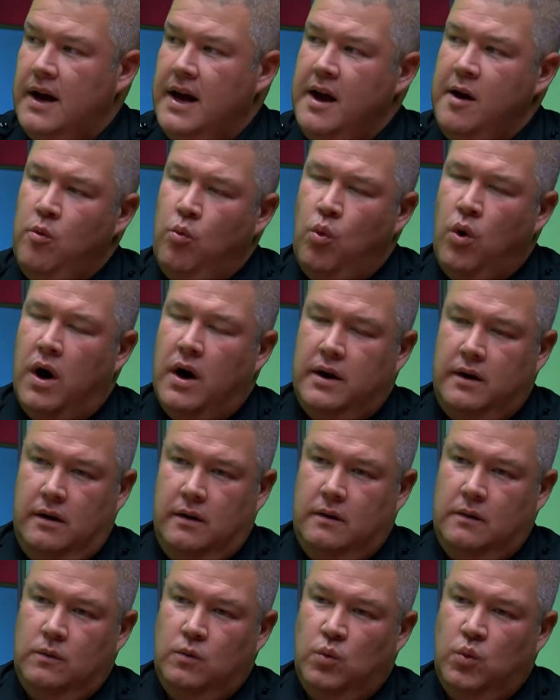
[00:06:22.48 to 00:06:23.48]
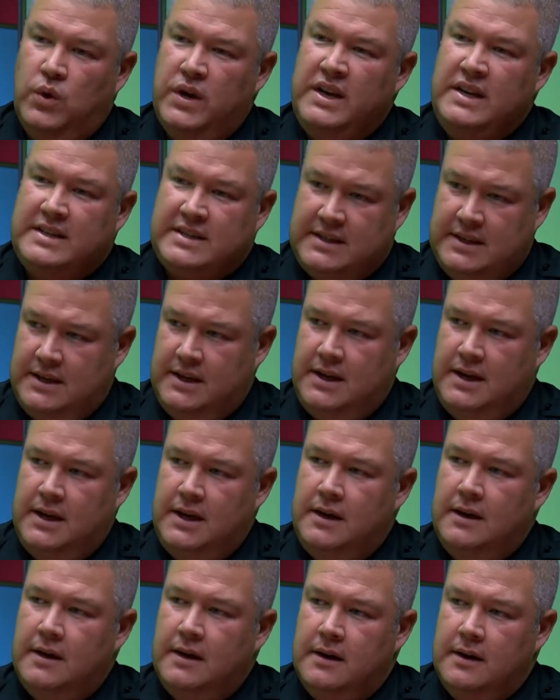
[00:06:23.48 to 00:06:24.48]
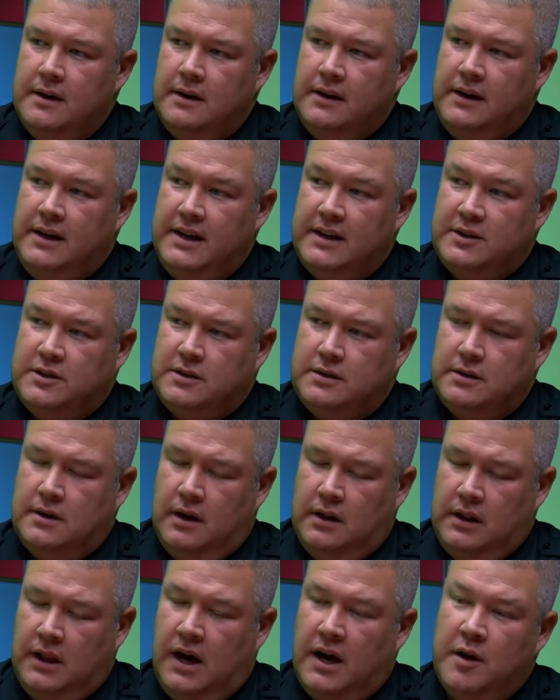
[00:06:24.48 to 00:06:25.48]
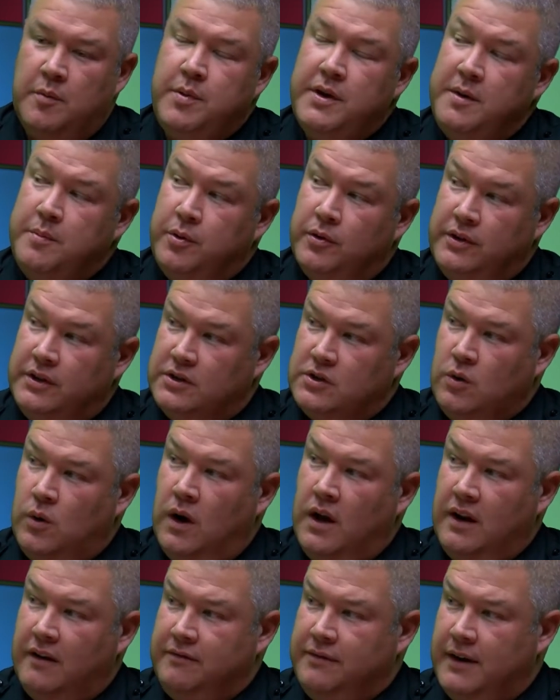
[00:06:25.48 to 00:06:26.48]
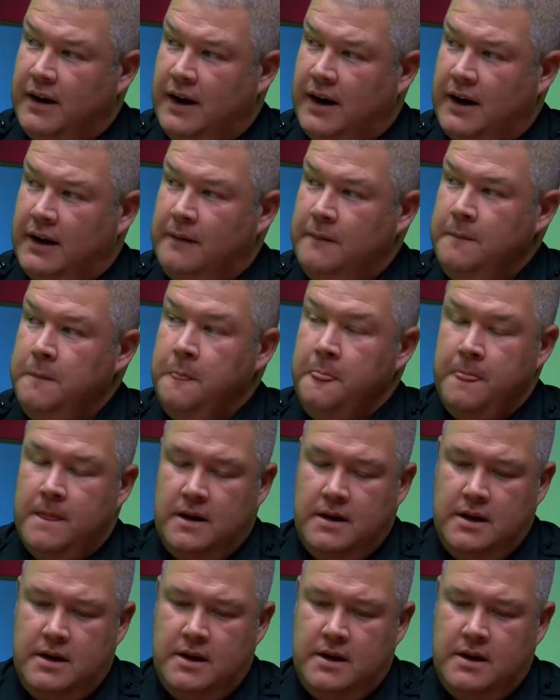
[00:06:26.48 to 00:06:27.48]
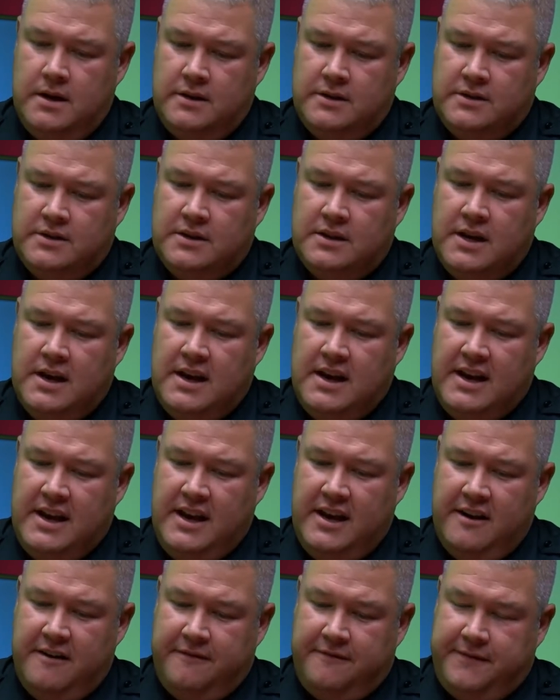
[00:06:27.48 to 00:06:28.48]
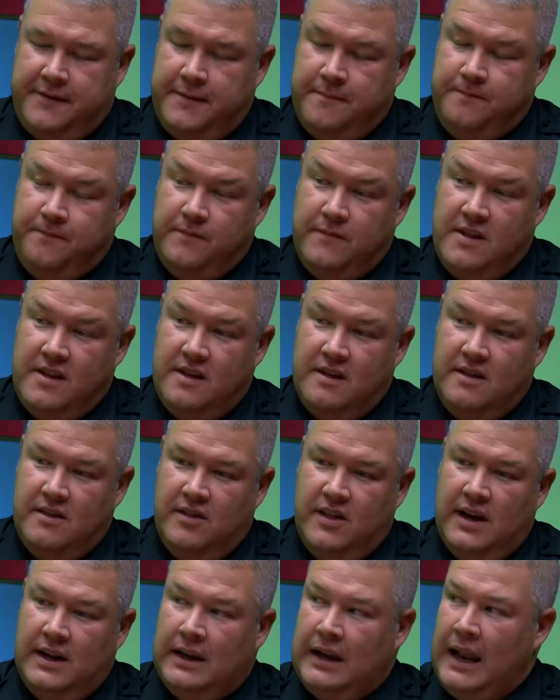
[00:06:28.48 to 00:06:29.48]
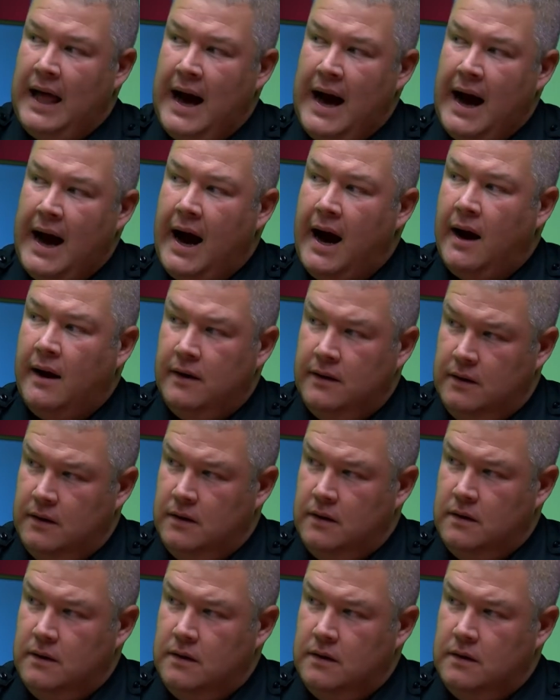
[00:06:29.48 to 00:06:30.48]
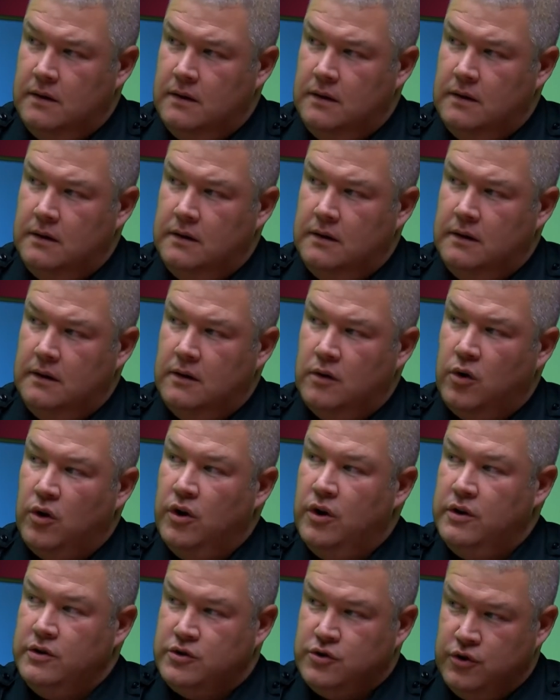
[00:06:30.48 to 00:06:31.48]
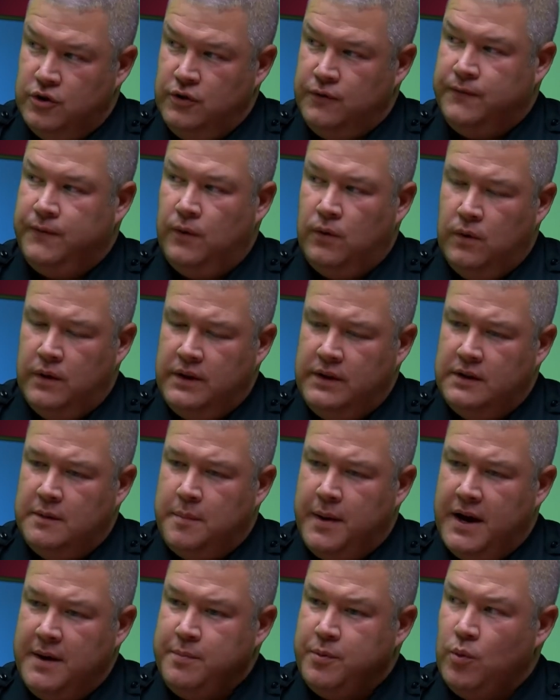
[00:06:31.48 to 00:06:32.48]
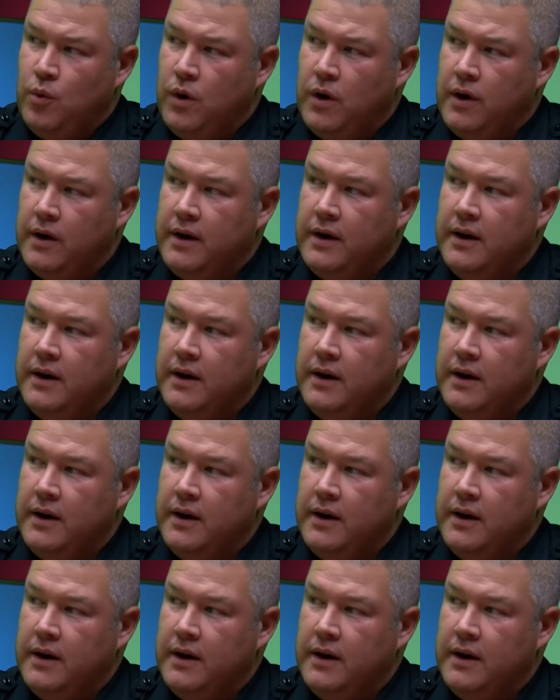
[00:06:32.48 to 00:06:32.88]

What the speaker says: And what we see gets a lot of people disqualified is if they lie or are untruthful in the paperwork,